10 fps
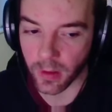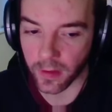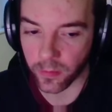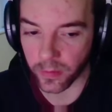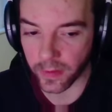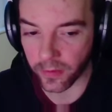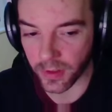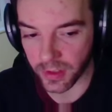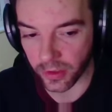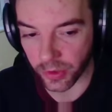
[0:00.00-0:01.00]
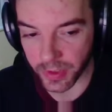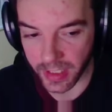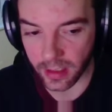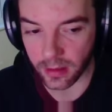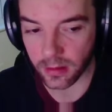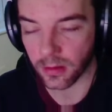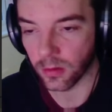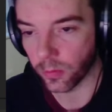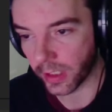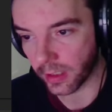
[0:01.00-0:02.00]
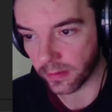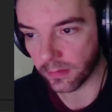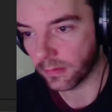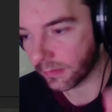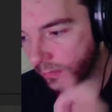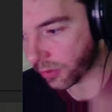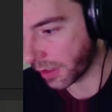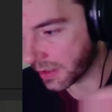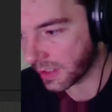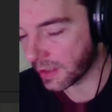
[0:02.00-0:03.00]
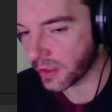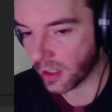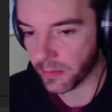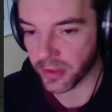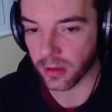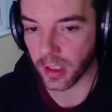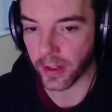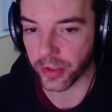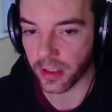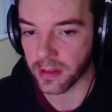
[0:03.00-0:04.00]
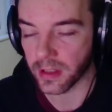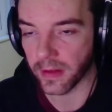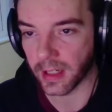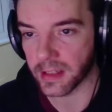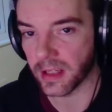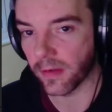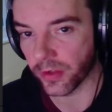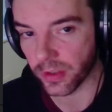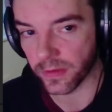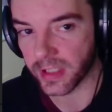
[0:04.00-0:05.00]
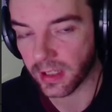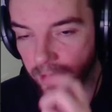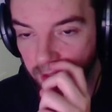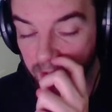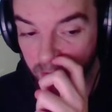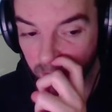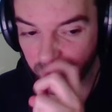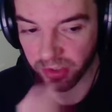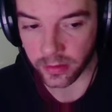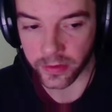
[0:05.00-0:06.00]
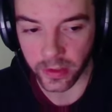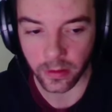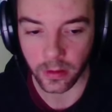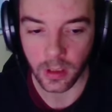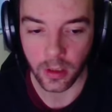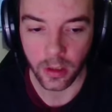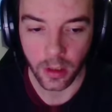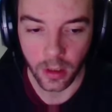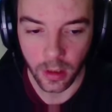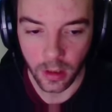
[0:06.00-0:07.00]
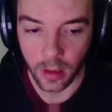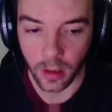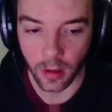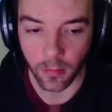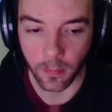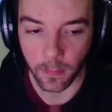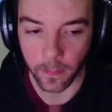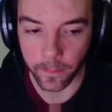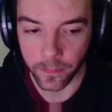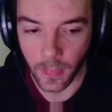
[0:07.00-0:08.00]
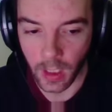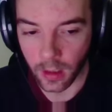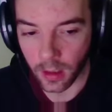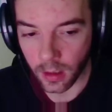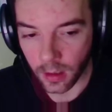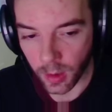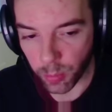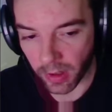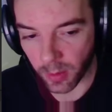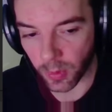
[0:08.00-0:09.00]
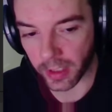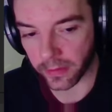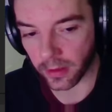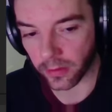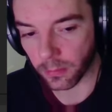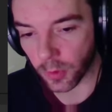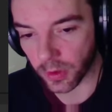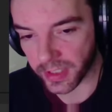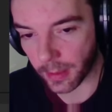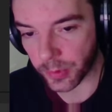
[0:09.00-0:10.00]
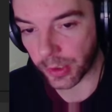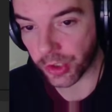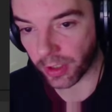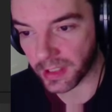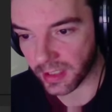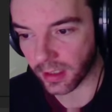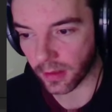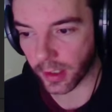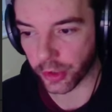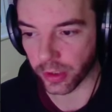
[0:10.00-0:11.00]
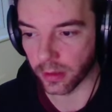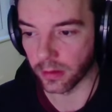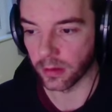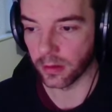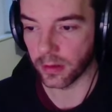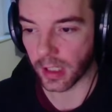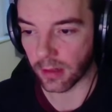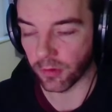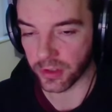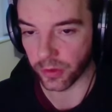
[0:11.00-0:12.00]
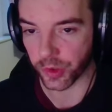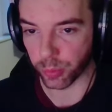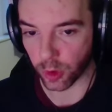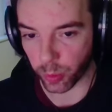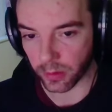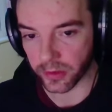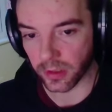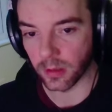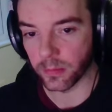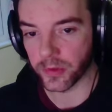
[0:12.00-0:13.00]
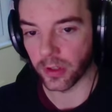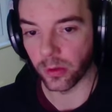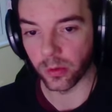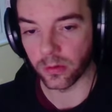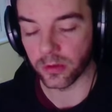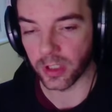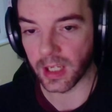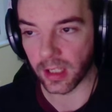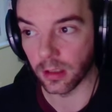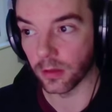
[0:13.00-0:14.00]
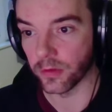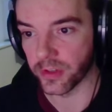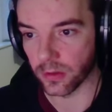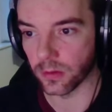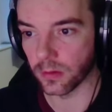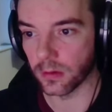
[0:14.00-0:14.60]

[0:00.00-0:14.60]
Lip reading: if the resolution is 10, we trace 10 times in all directions and then gets the average of the 10 in each direction. So bearing in mind that the more times we trace in a direction, that resolution pool builds up. So to get you your result,